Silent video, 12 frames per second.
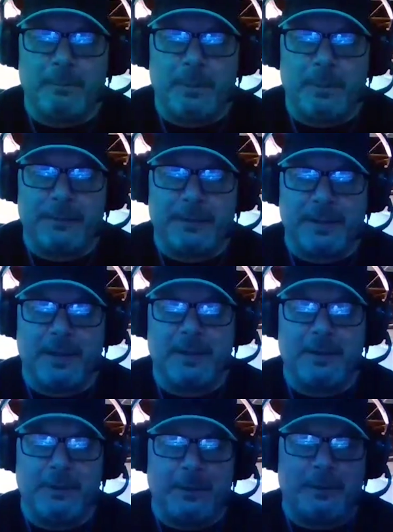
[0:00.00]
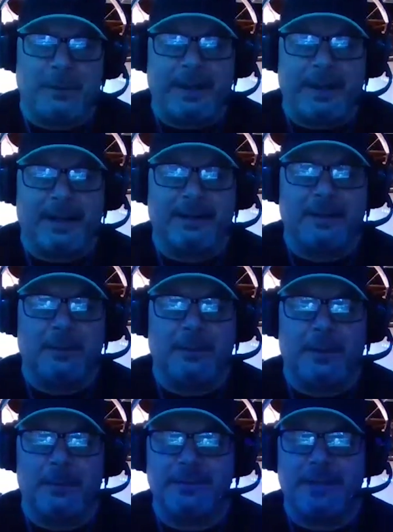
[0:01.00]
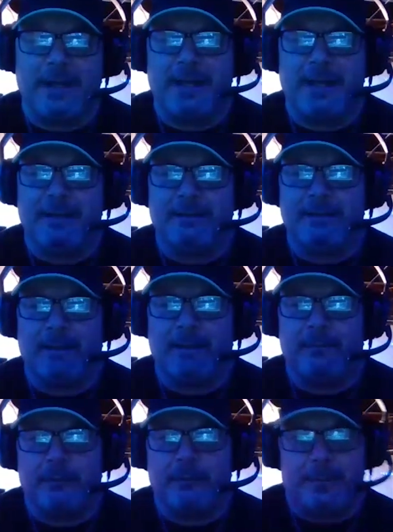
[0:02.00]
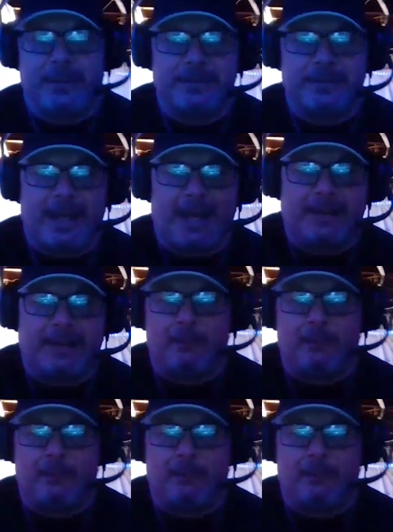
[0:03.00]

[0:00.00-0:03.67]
with the calendar thing, they were saying that this means that,